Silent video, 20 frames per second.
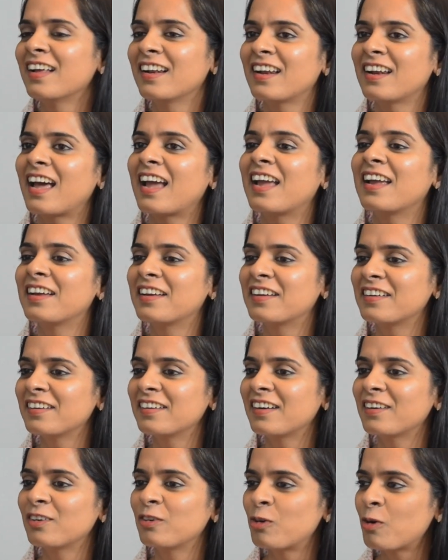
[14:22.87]
Like
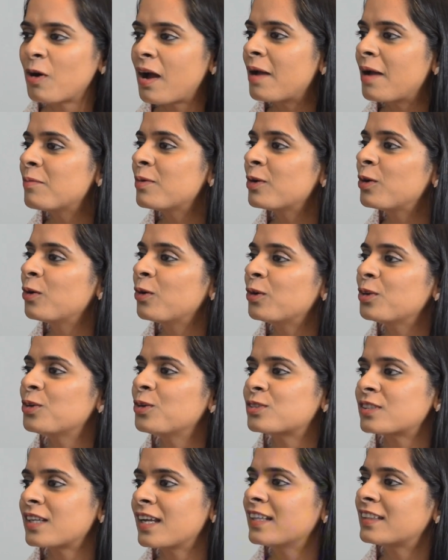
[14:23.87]
go Abigo,
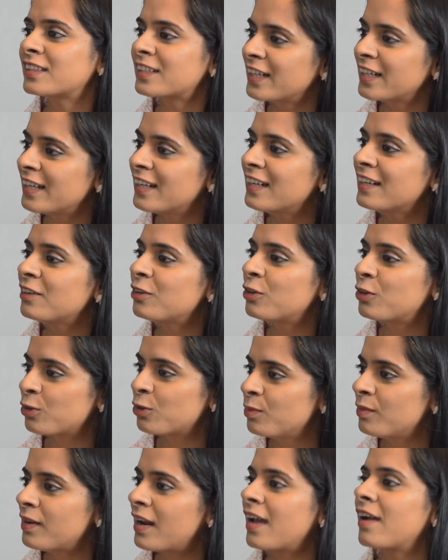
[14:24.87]
you say 3
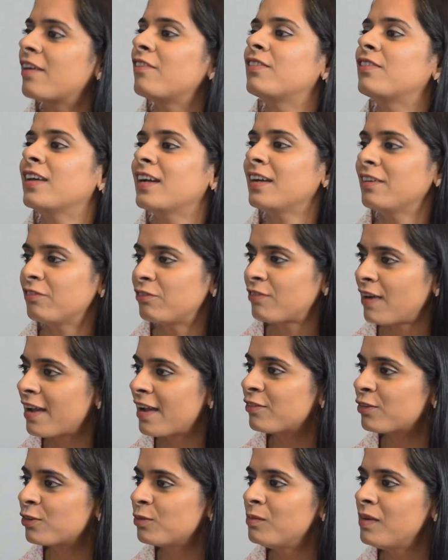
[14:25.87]
room left,
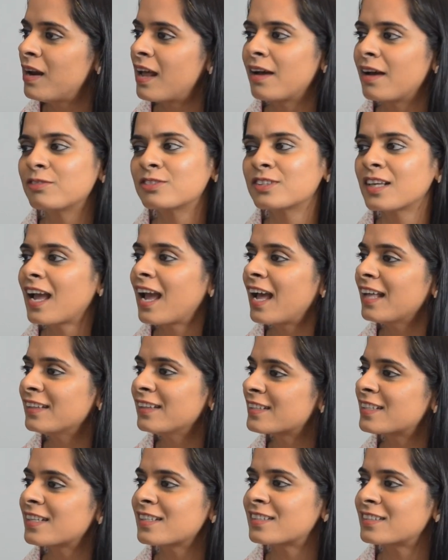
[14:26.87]
5 room left, and
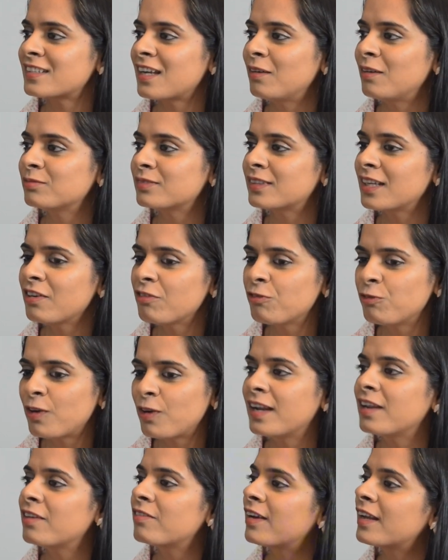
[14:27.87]
this is something
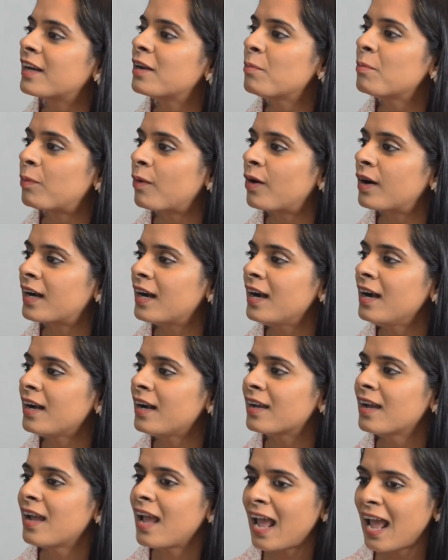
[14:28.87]
very, very
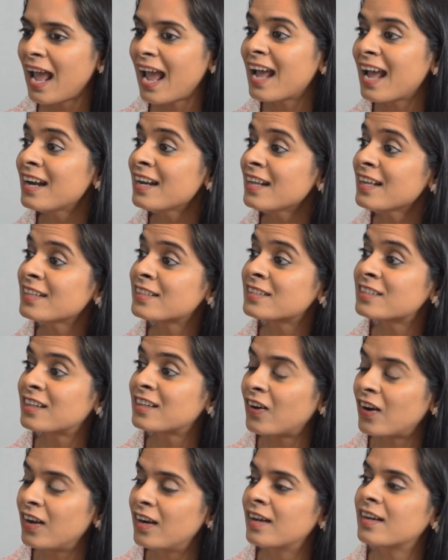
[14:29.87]
important, and its
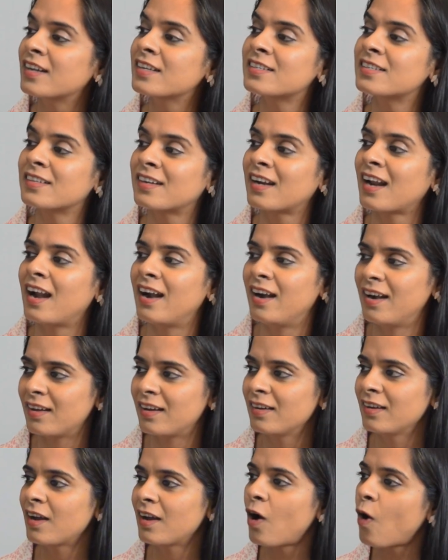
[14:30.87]
color is red.
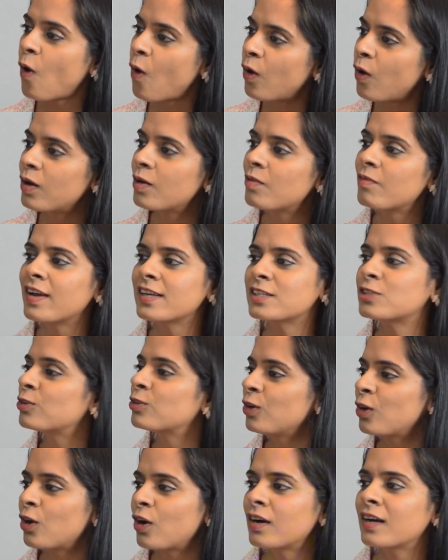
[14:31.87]
Always, you
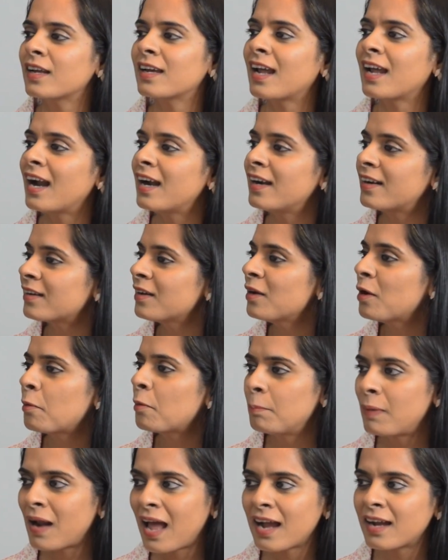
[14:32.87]
will not get
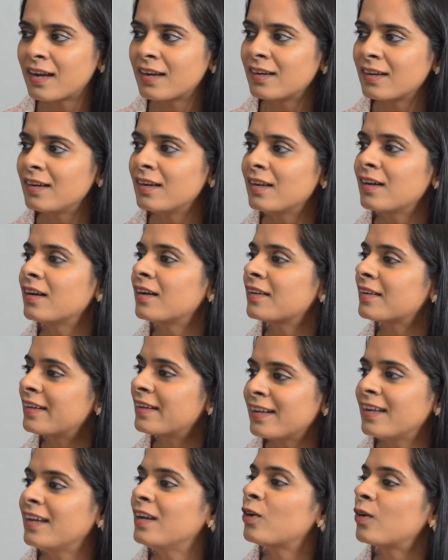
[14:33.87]
black color,
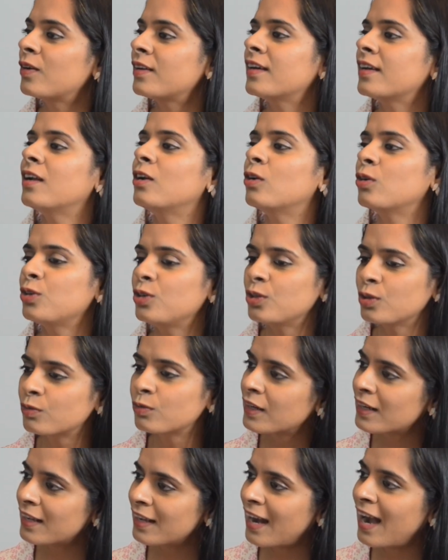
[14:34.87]
green or yellow. You
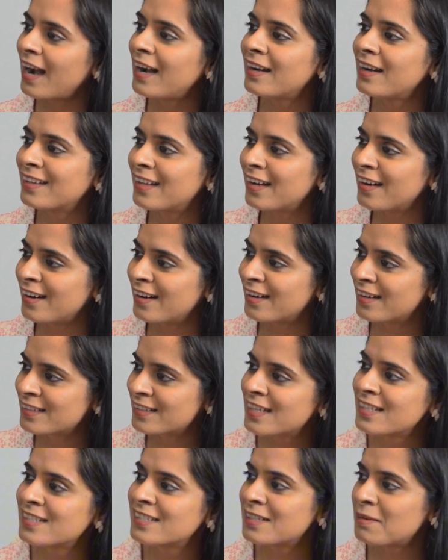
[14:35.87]
will get the
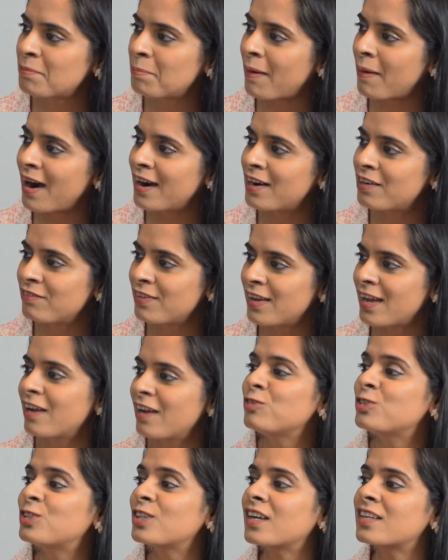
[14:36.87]
urgency part we
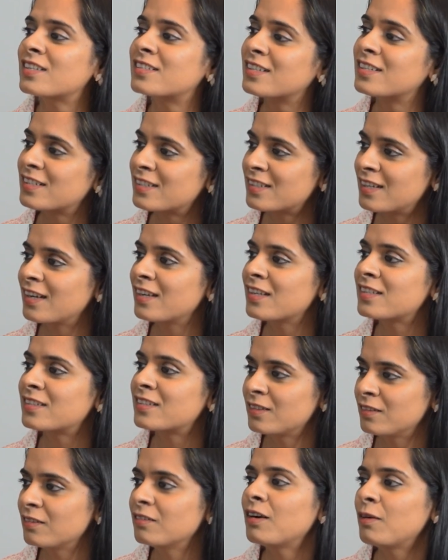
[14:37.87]
have just
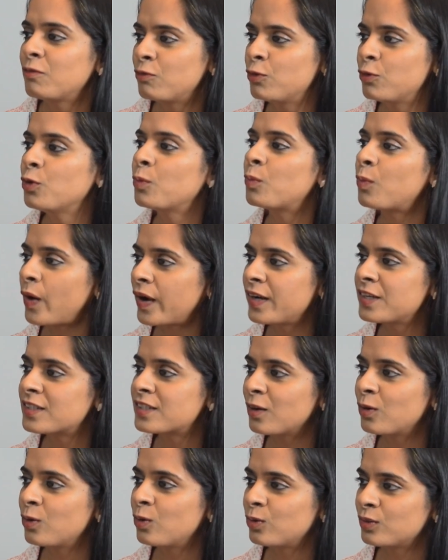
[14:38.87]
discussed a few points
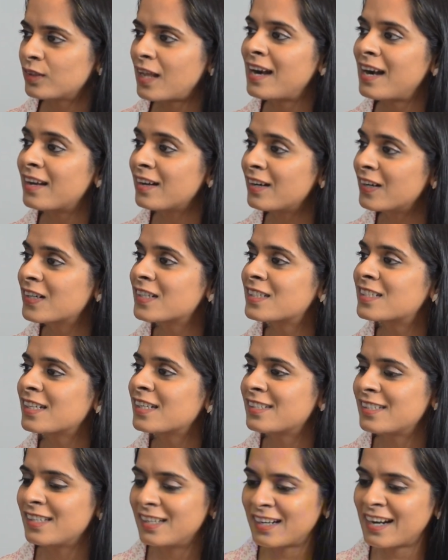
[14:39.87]
ago. That
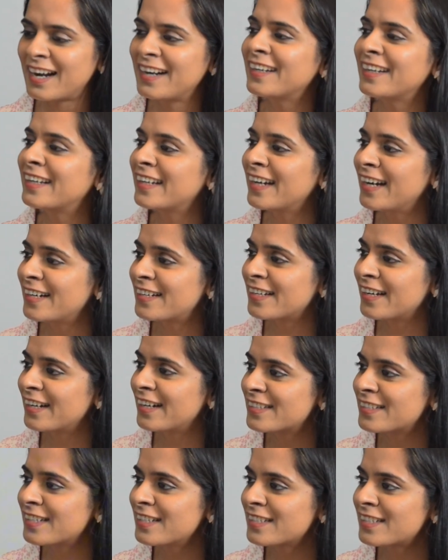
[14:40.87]
urgency, red create
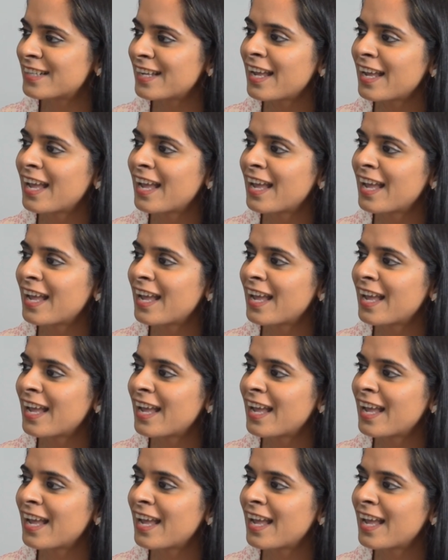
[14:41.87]
urgency.